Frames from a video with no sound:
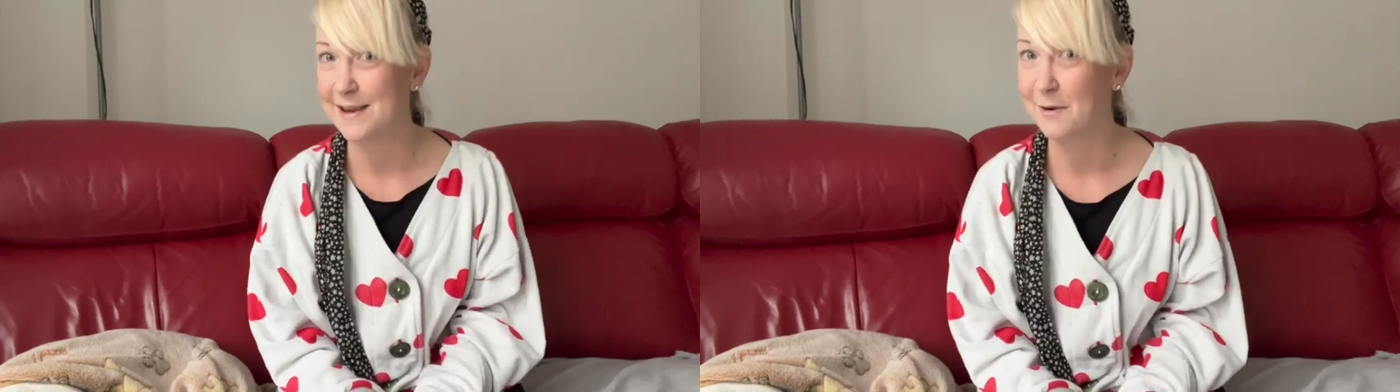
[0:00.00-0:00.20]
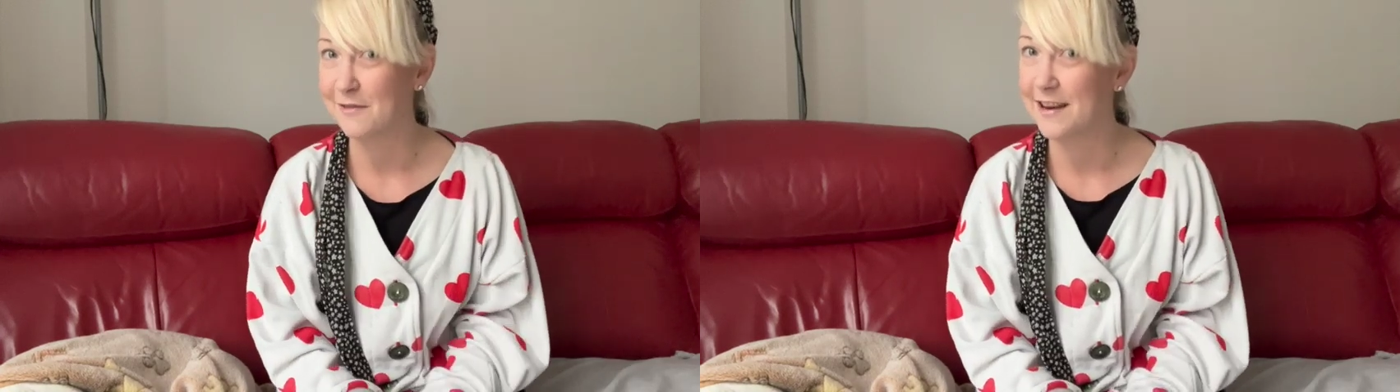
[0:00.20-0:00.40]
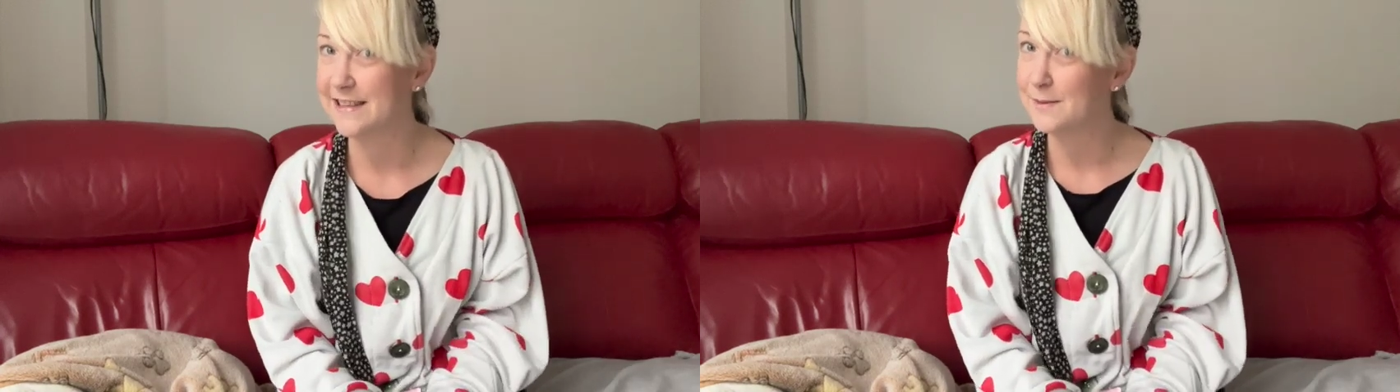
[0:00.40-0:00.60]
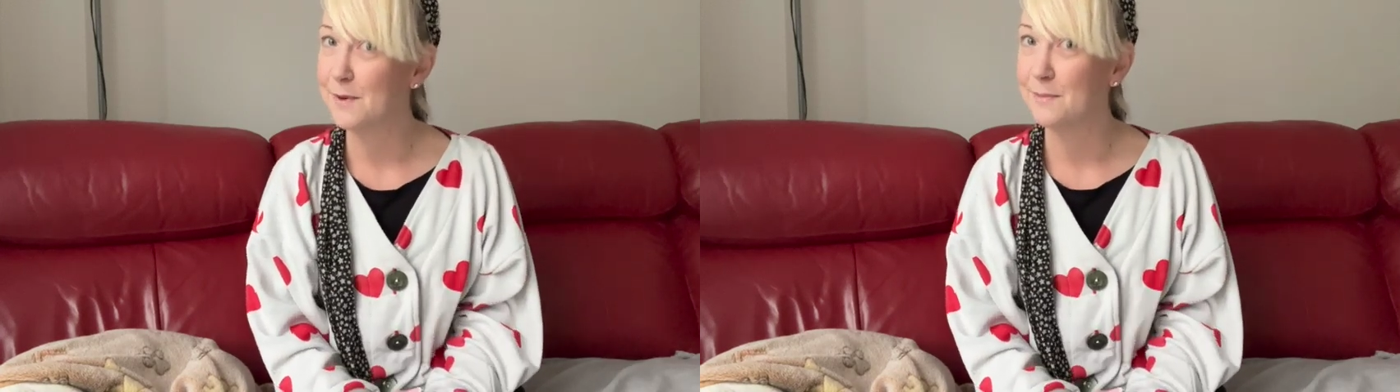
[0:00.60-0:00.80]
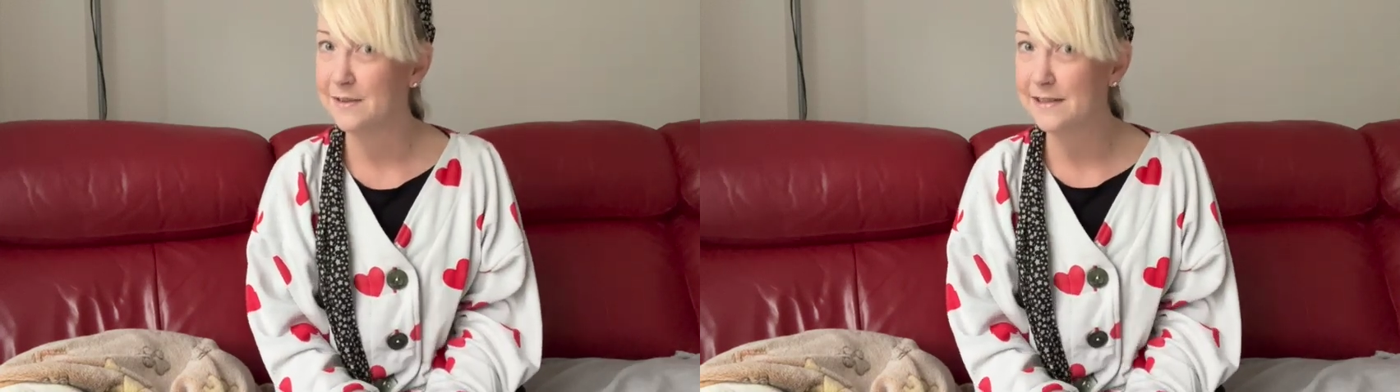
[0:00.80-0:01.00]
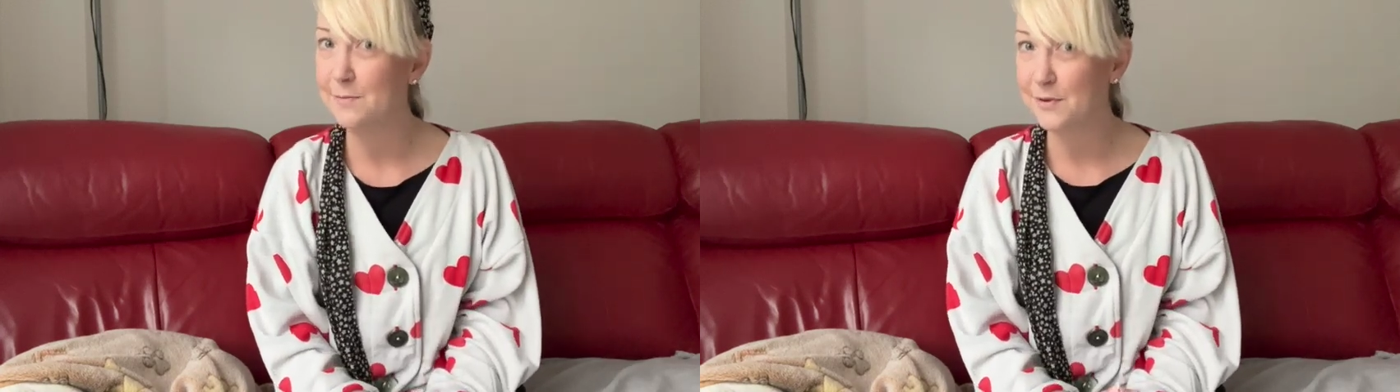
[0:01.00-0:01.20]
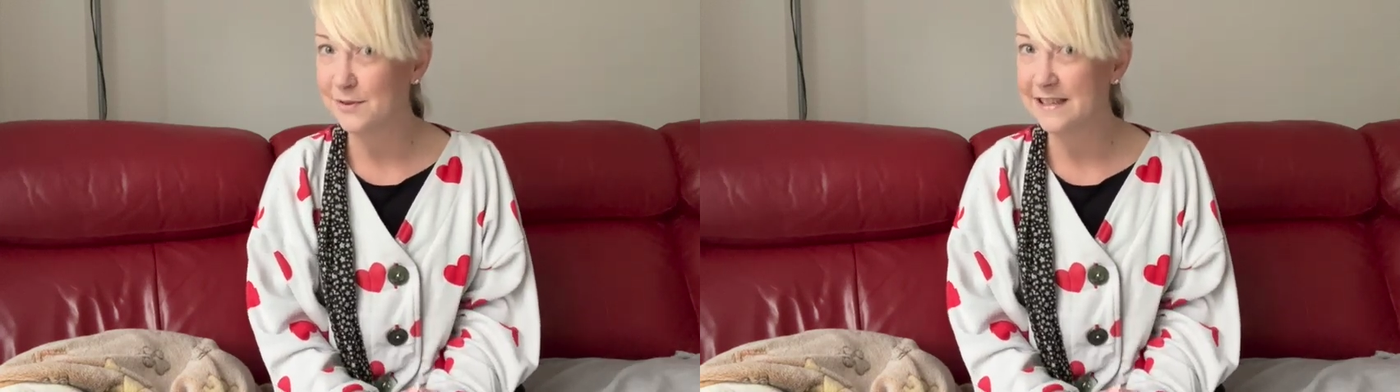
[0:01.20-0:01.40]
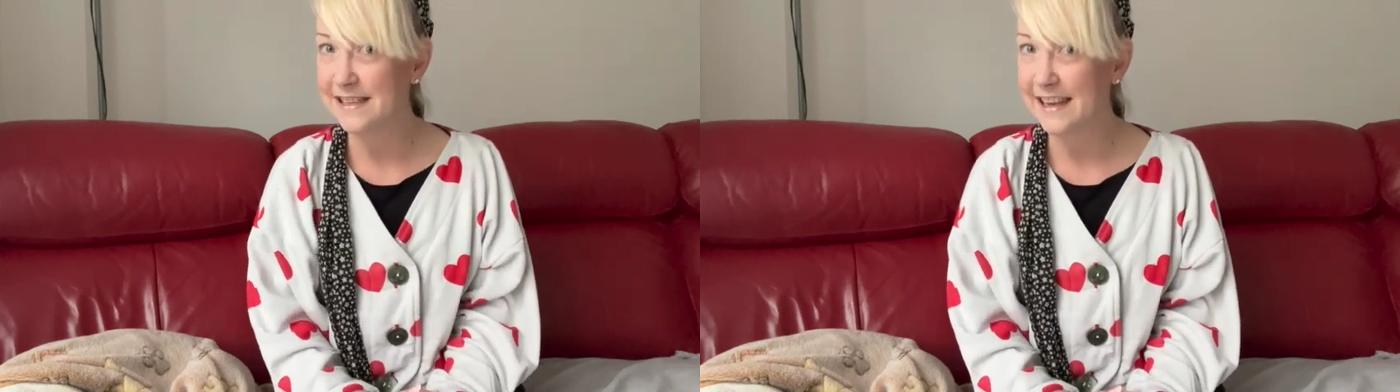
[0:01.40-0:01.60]
my friends, but most
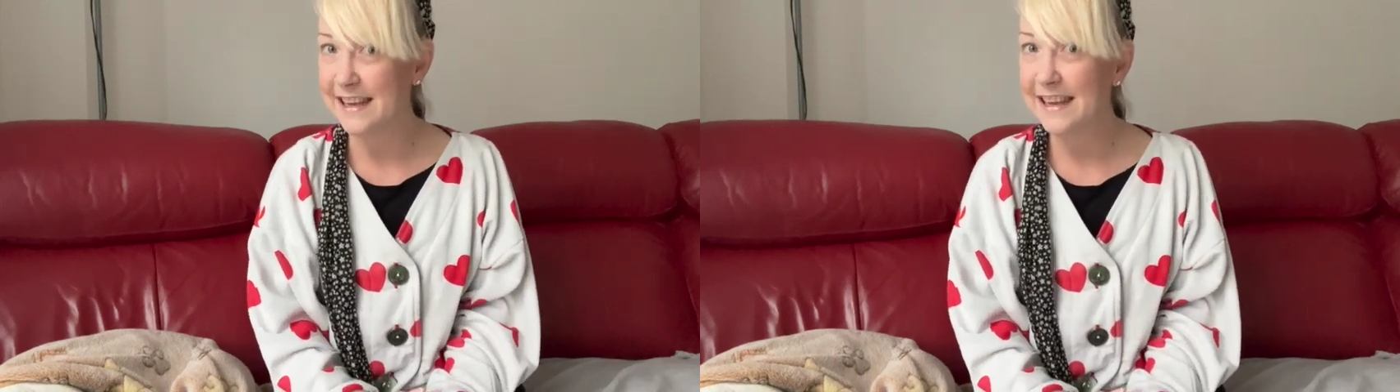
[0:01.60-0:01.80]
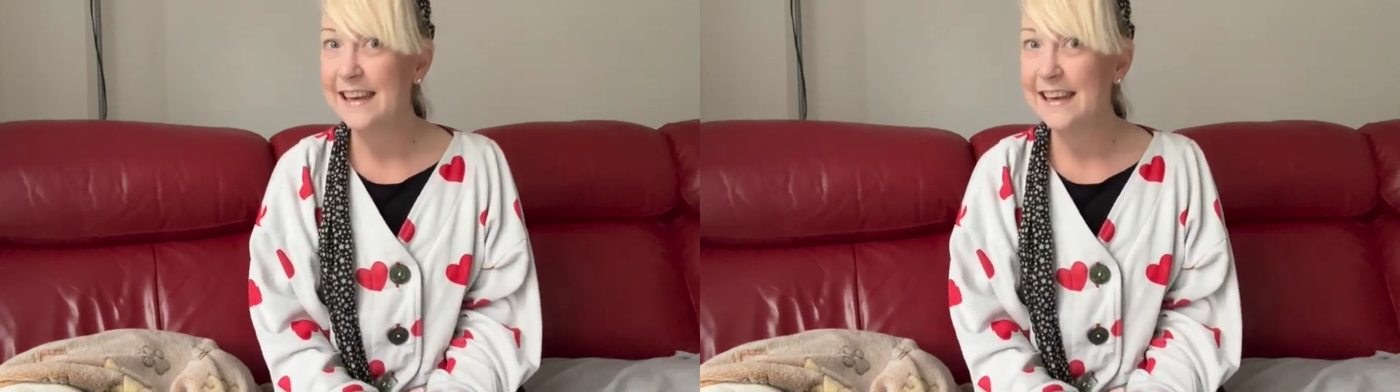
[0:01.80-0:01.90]
importantly,